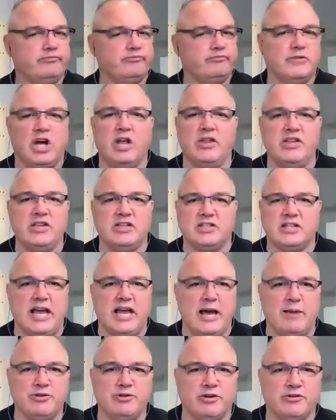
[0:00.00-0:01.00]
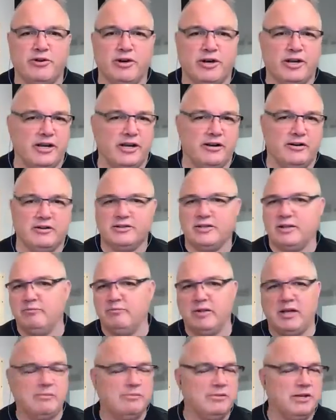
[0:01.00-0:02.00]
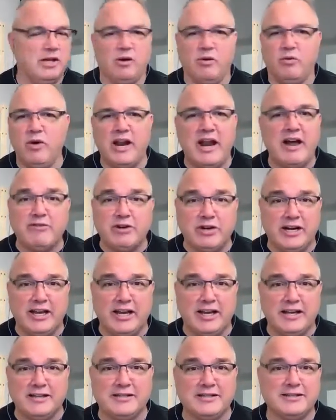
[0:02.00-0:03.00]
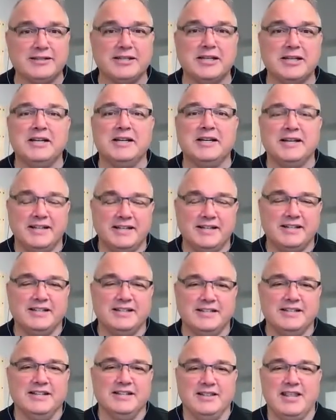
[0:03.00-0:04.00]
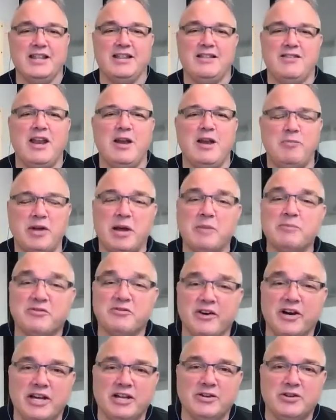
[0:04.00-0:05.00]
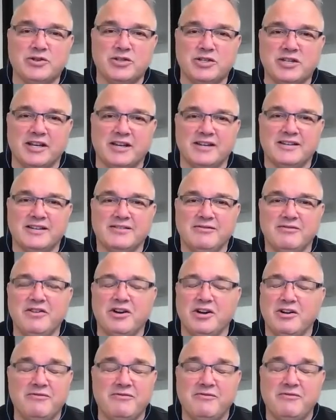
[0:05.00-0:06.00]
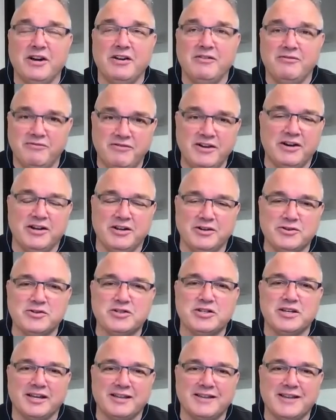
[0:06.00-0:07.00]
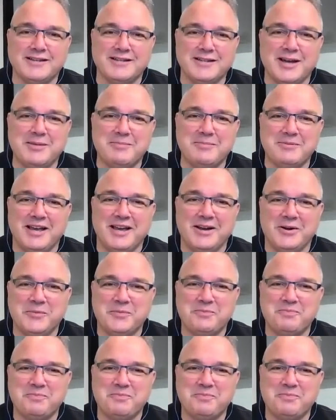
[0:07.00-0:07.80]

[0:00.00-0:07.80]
all these slabs are crooked or something, whatever it is, then it becomes very interesting. Very, very, very interesting at that time. Yeah.